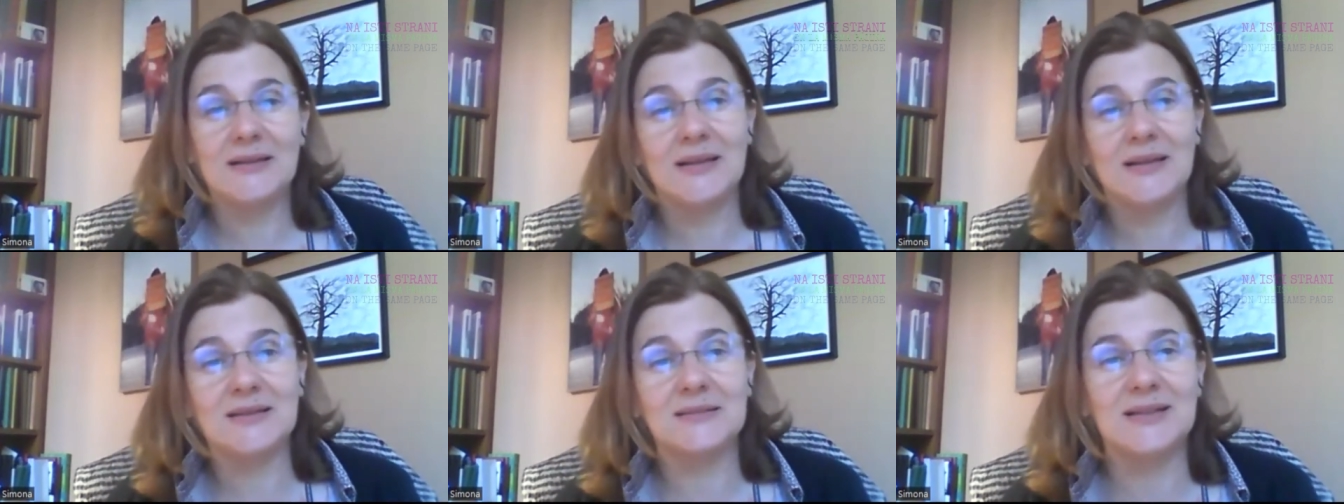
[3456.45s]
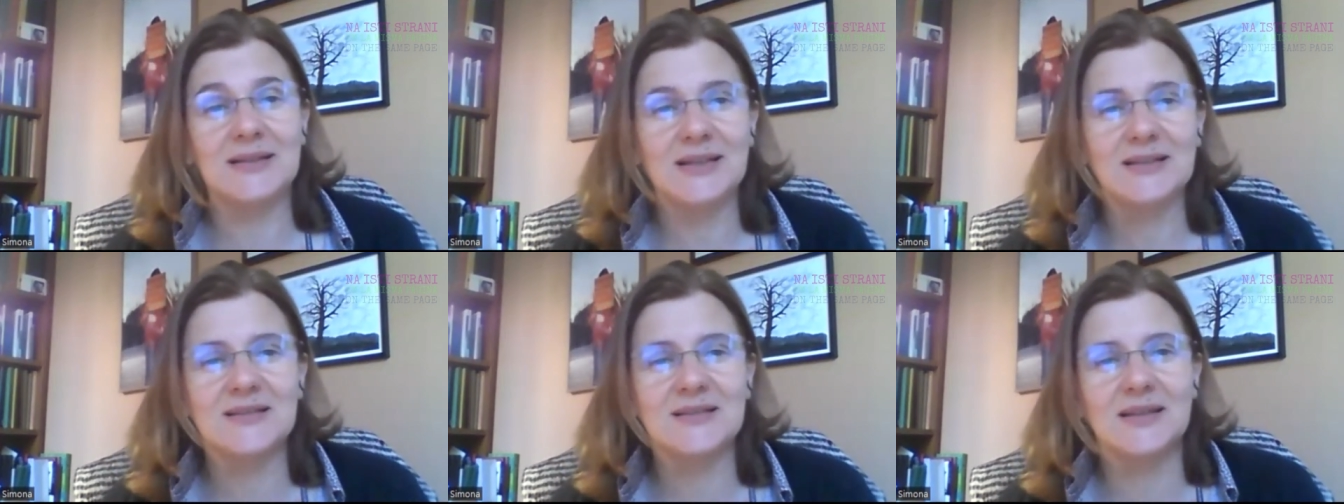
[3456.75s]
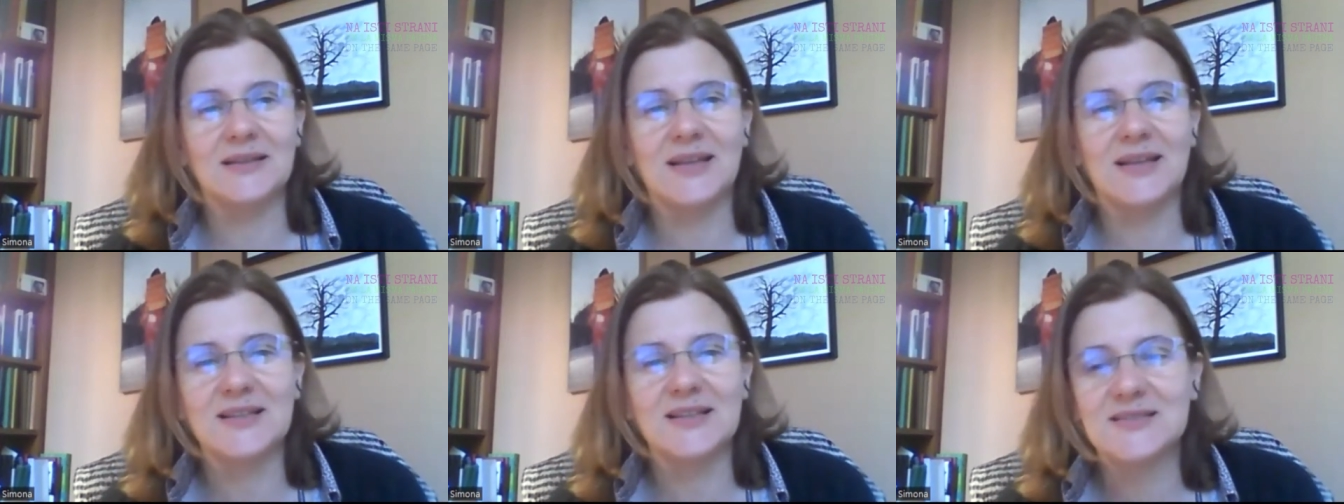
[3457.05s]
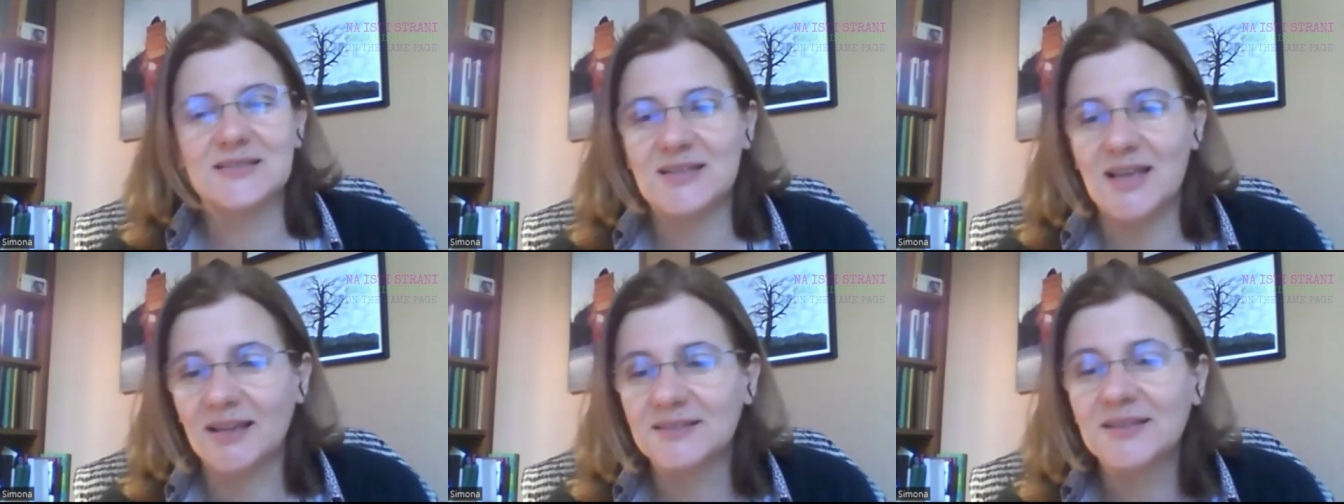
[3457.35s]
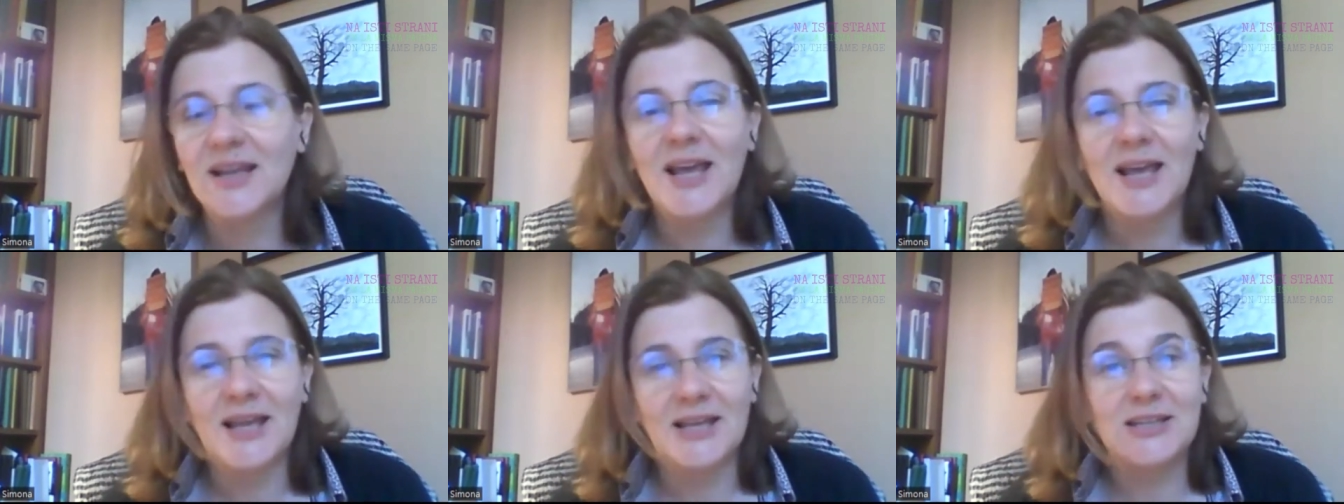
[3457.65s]
they
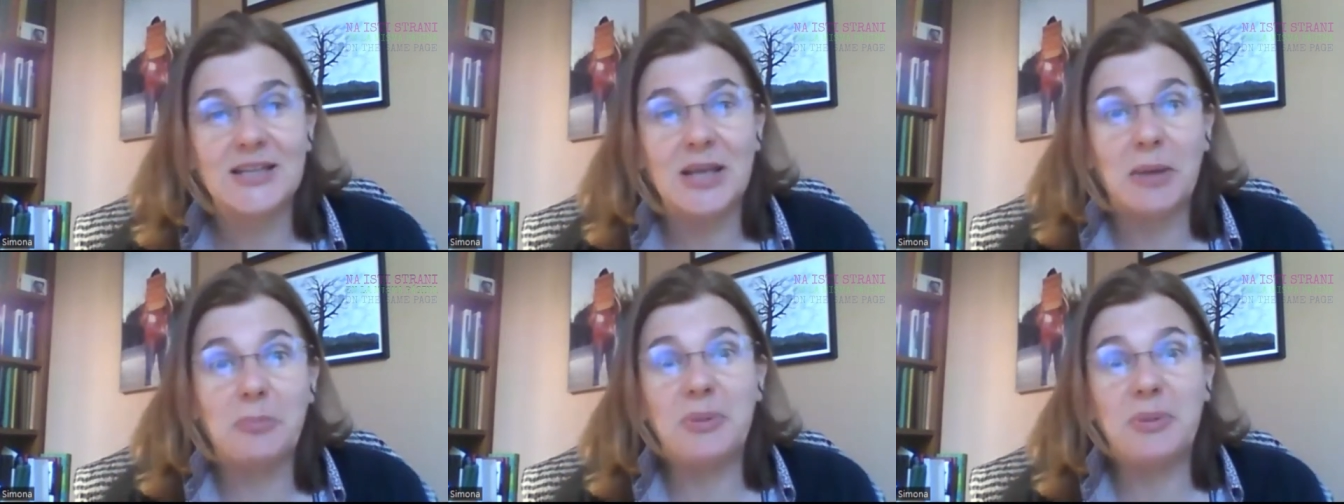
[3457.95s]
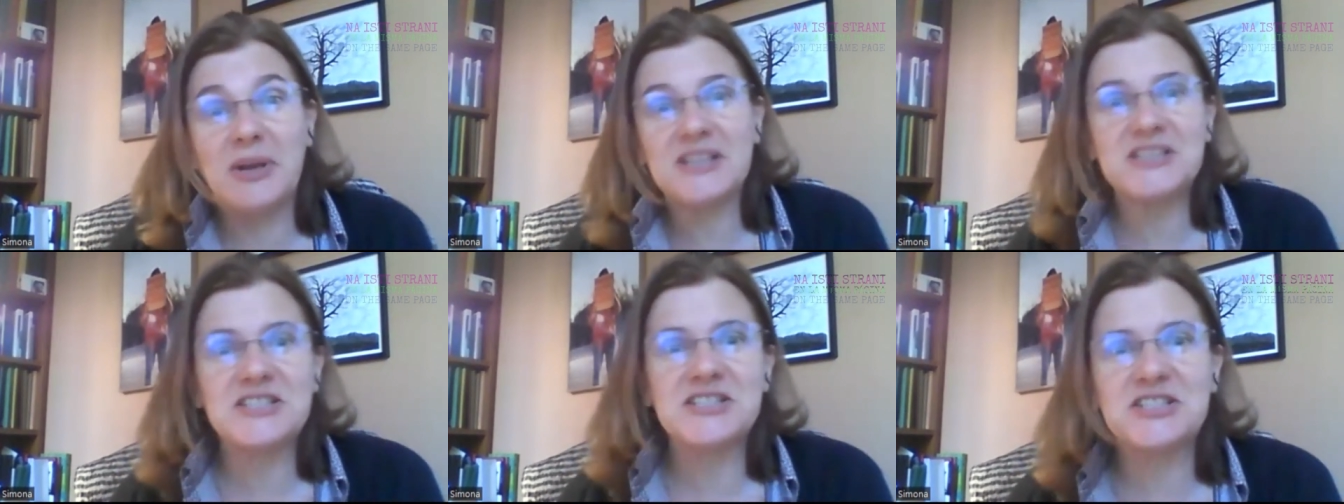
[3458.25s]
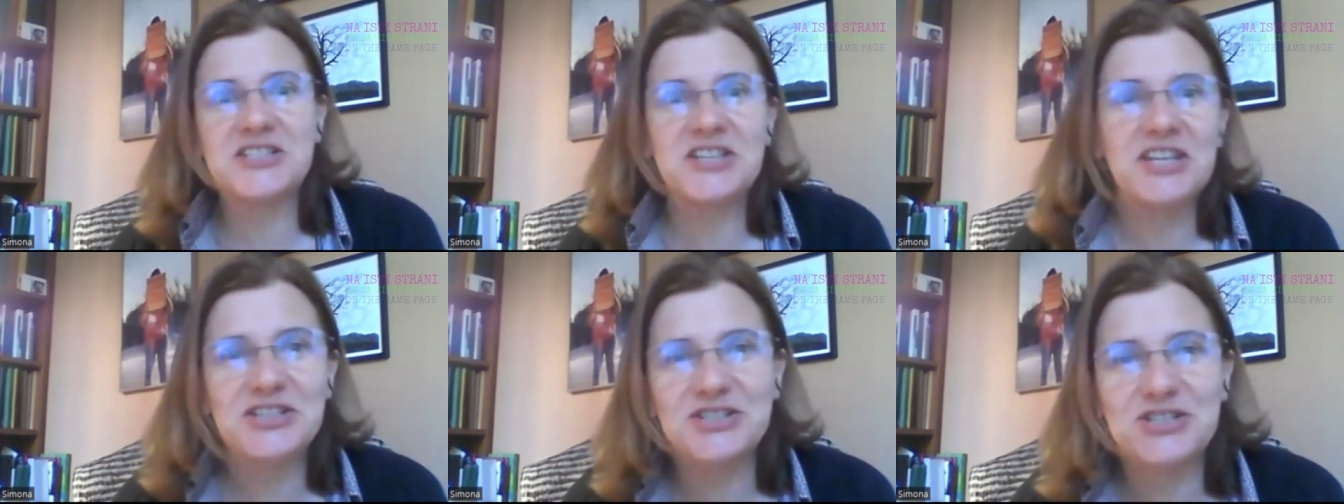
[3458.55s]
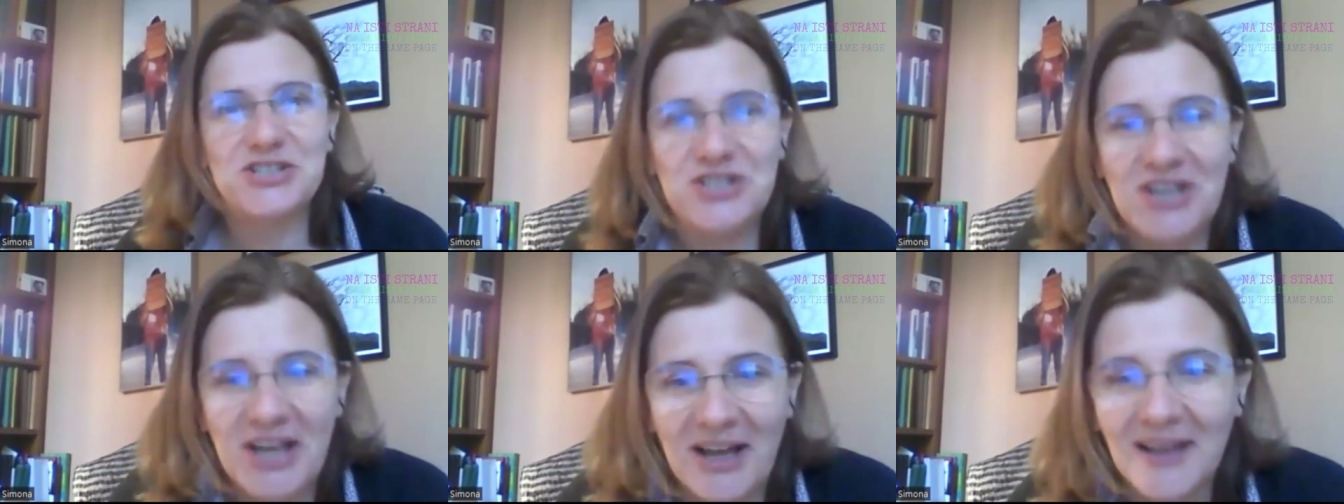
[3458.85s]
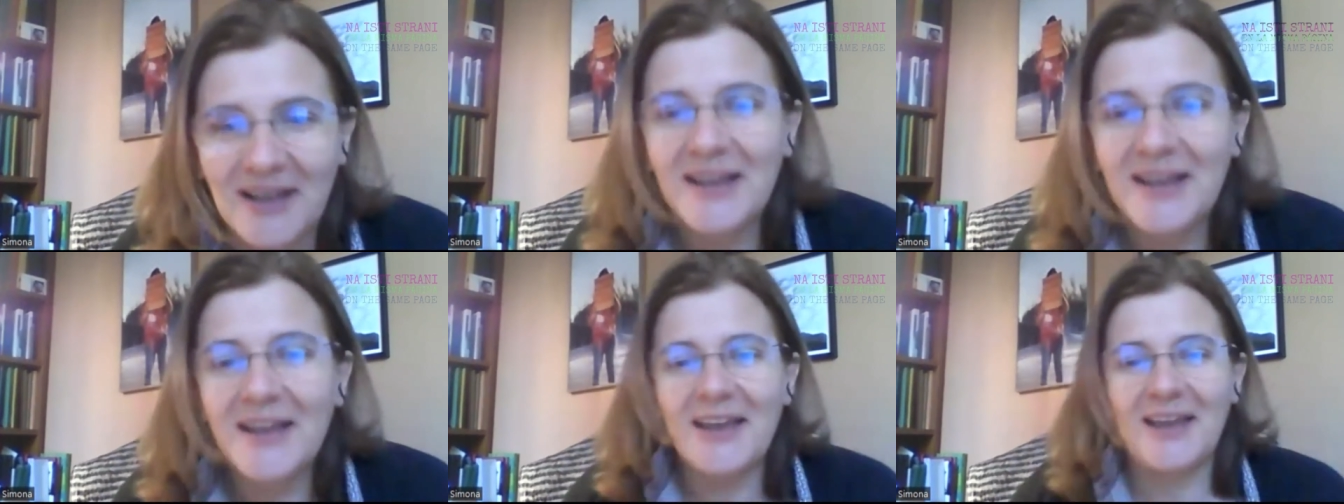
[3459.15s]
said, jebrestična.